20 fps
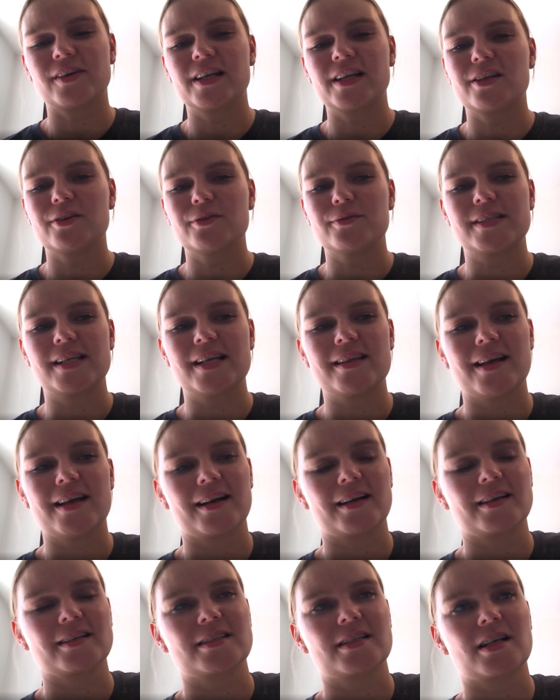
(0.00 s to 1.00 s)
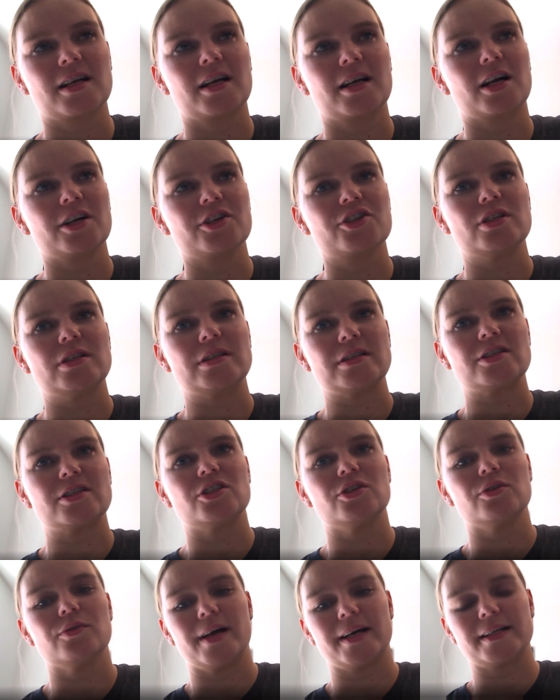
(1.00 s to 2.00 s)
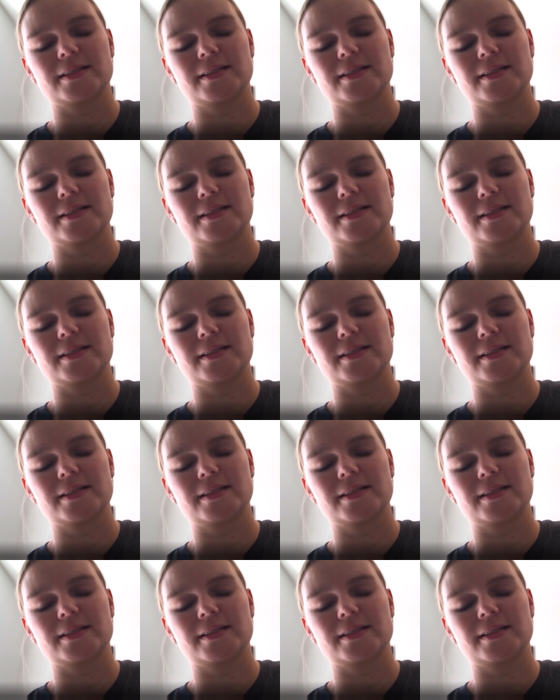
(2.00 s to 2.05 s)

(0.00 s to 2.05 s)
that you say that, because concussions too, that's